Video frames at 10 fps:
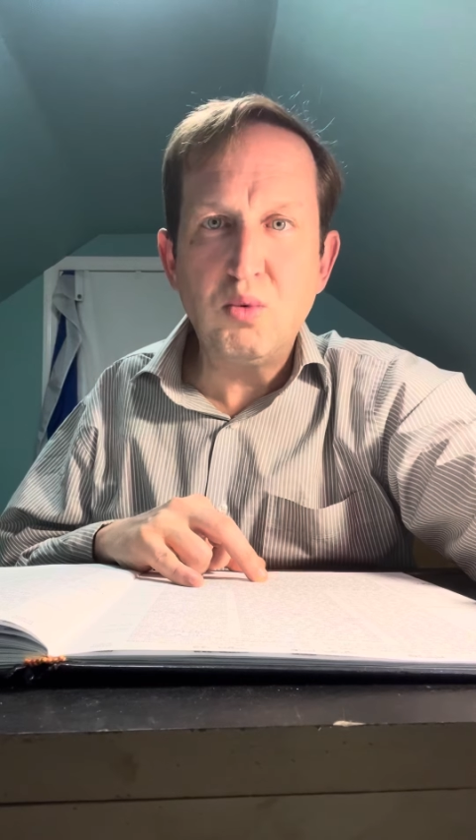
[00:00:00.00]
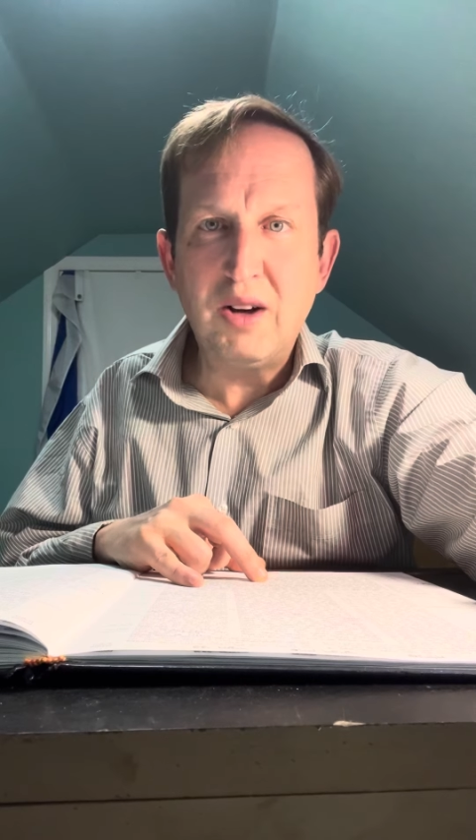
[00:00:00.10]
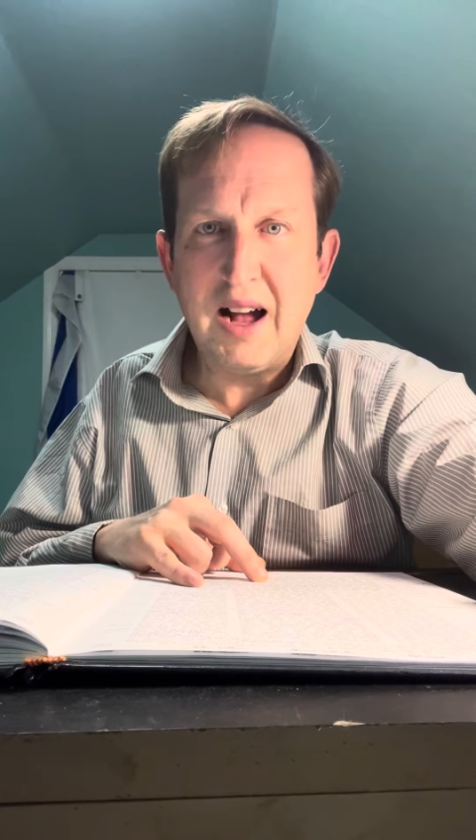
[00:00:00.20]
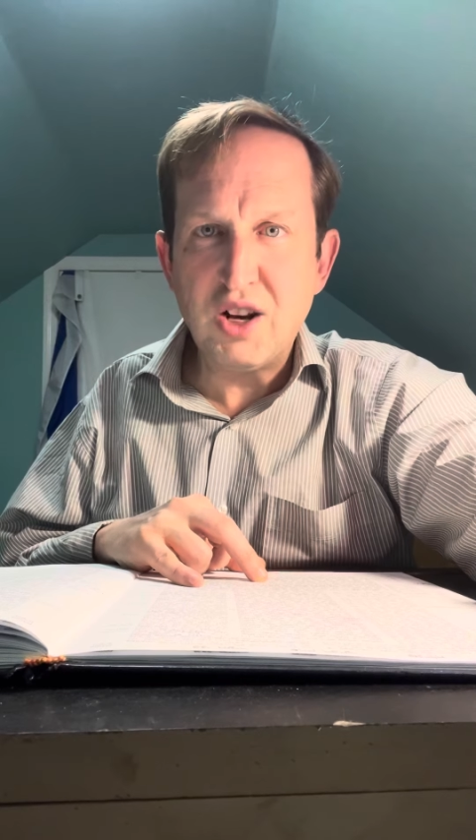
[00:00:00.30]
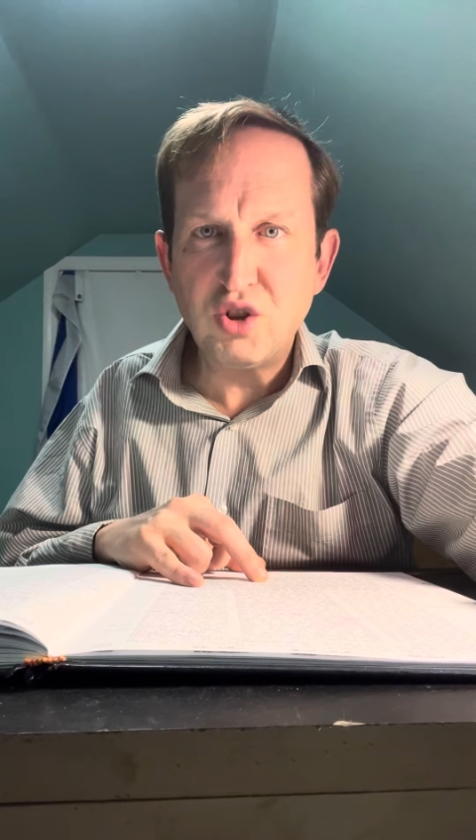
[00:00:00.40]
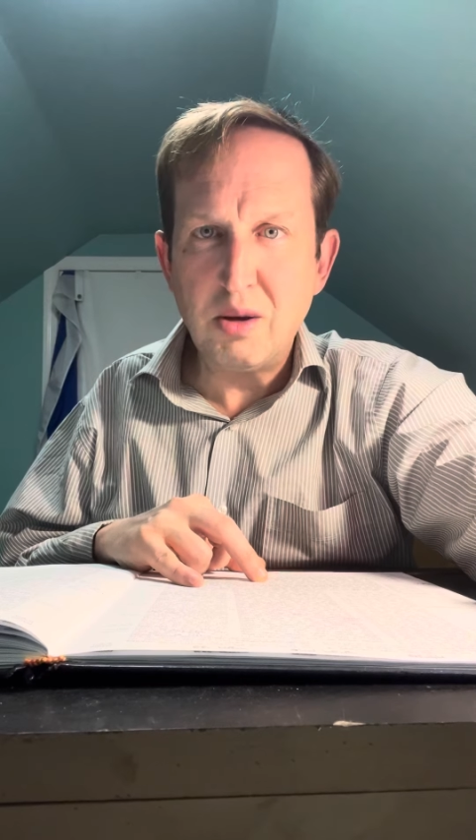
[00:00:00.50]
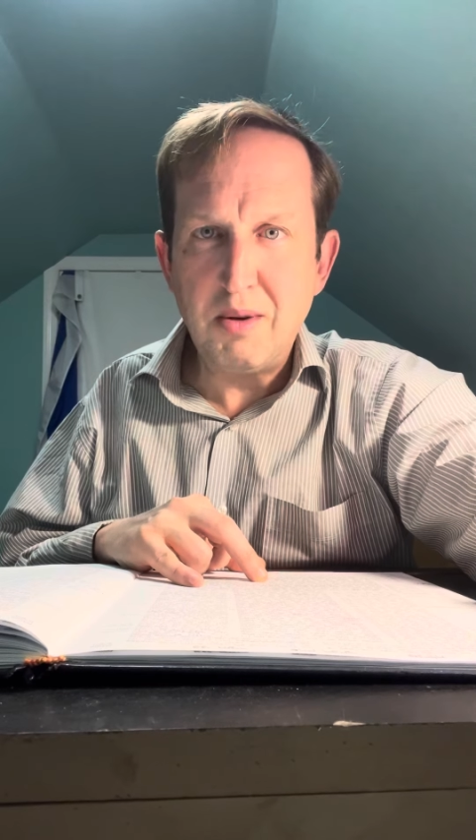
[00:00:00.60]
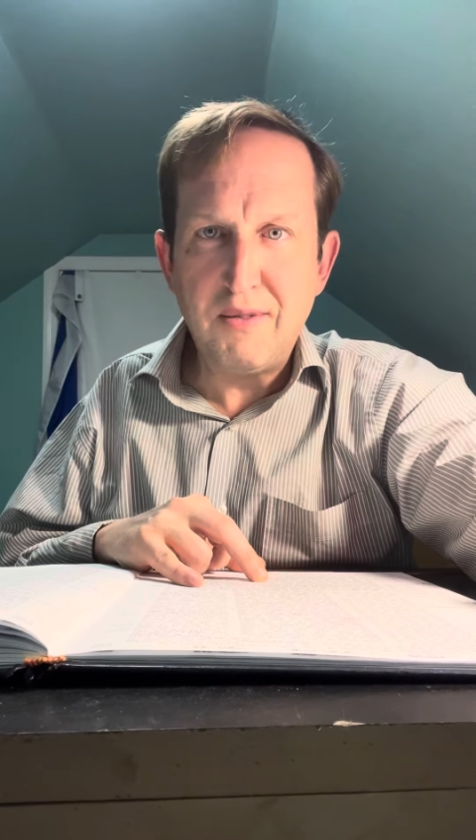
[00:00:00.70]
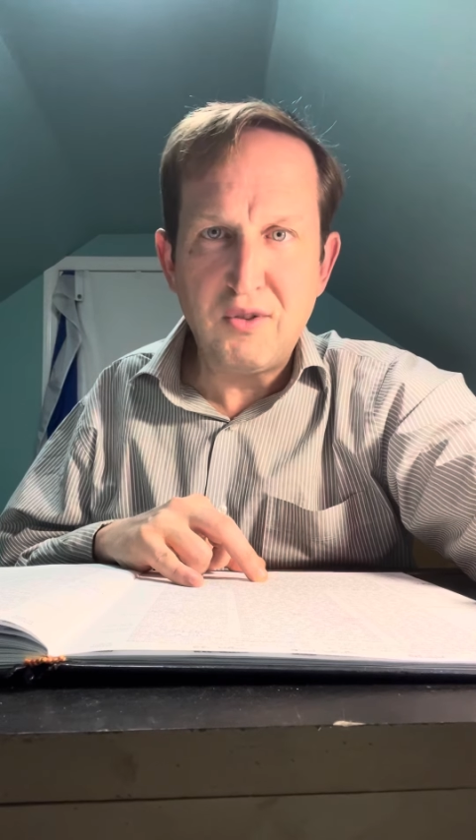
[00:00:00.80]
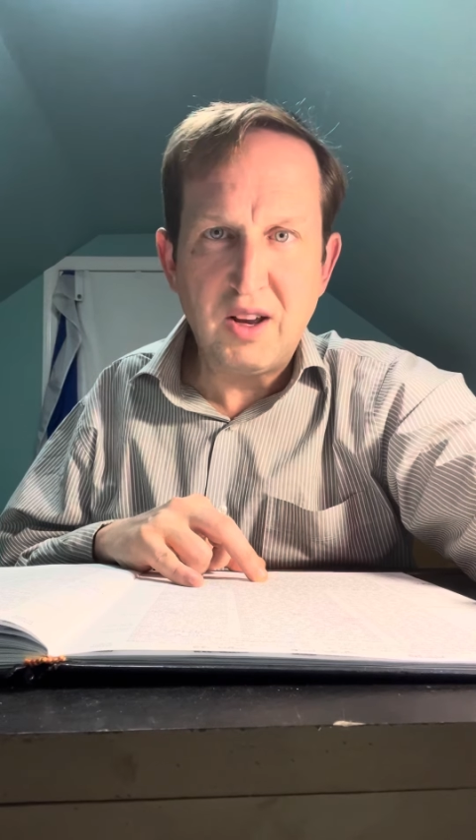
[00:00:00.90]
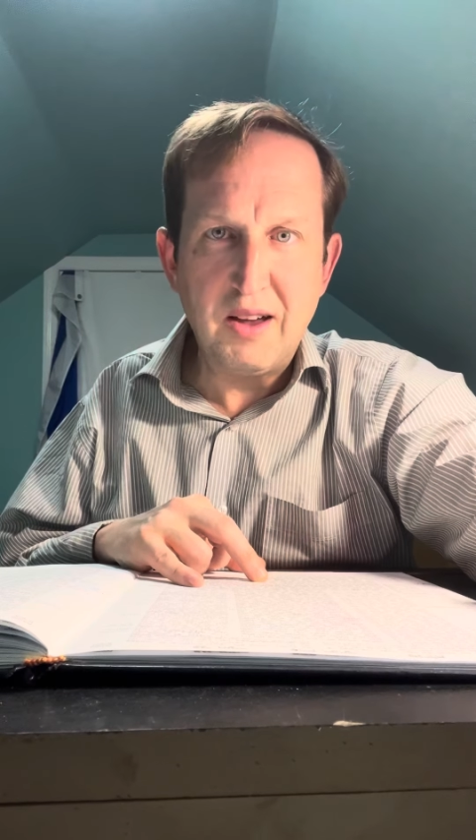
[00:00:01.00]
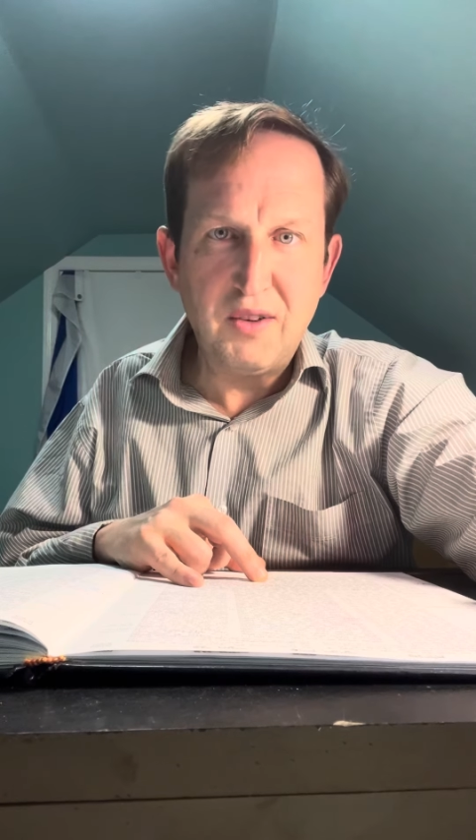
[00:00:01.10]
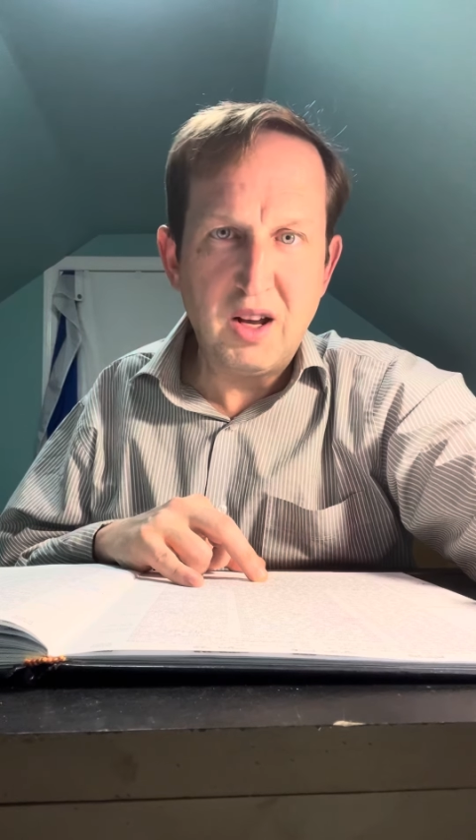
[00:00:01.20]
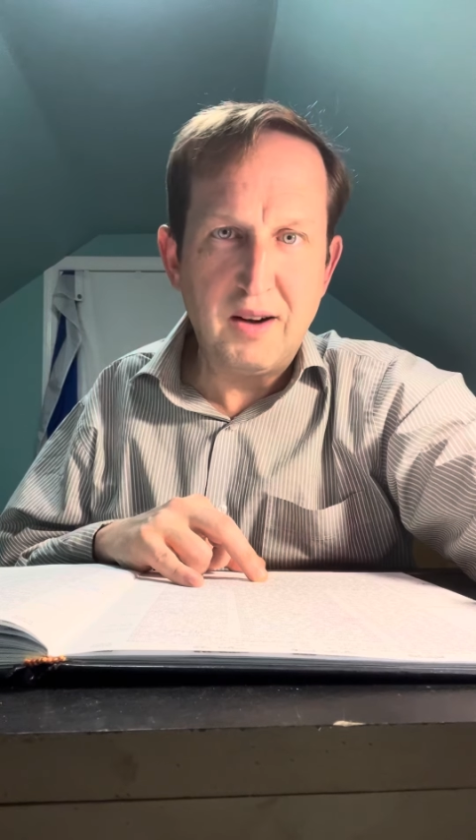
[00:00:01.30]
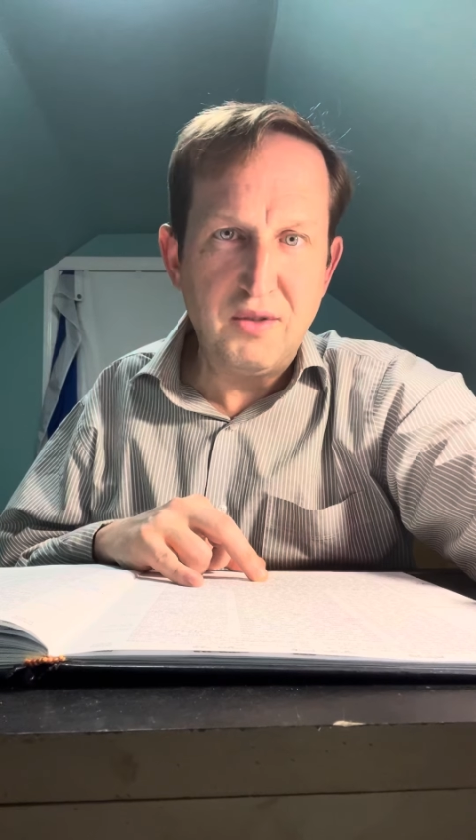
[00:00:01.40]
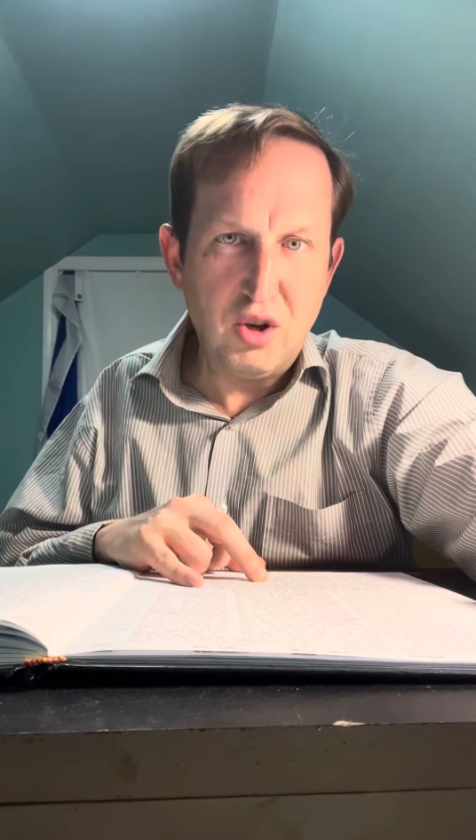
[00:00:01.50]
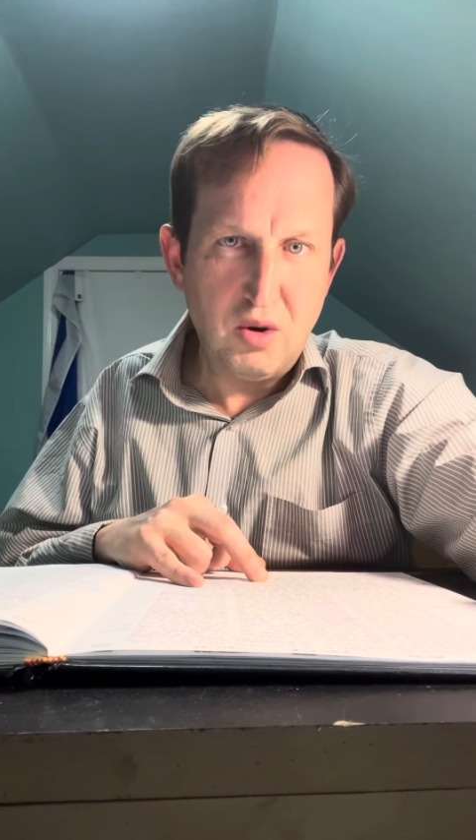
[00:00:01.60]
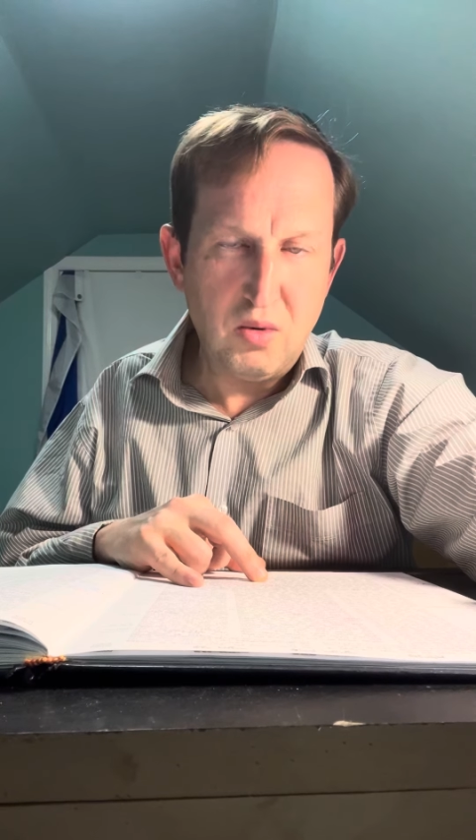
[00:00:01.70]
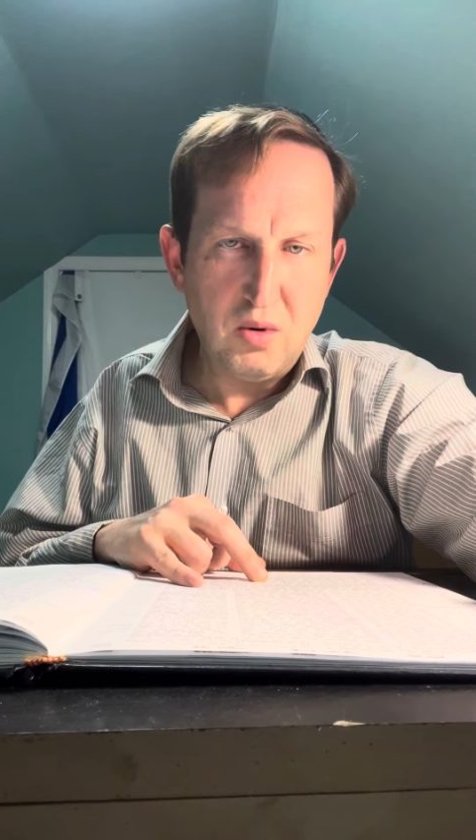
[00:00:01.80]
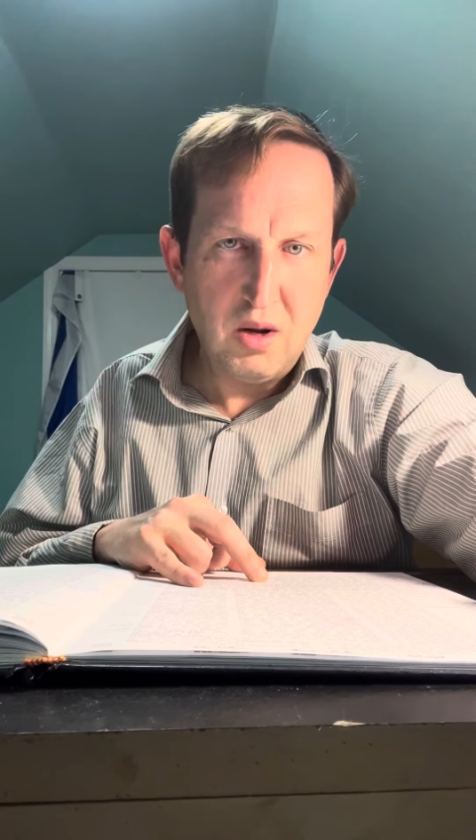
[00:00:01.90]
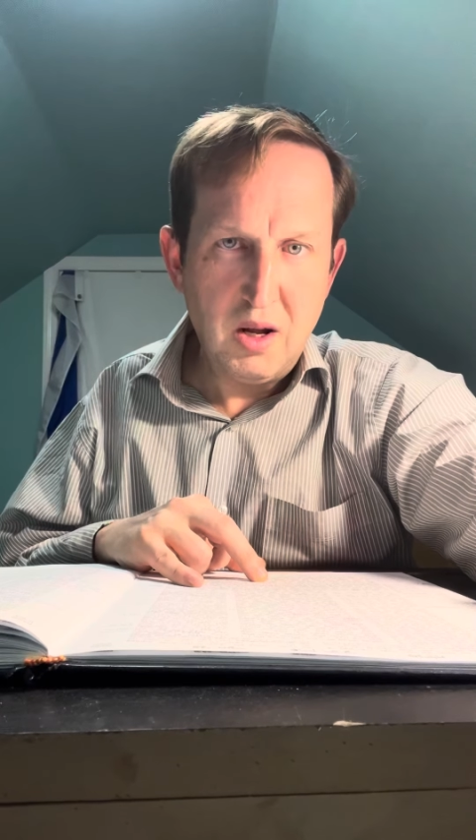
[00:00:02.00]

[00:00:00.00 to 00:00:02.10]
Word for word: will actually be forgiving of you.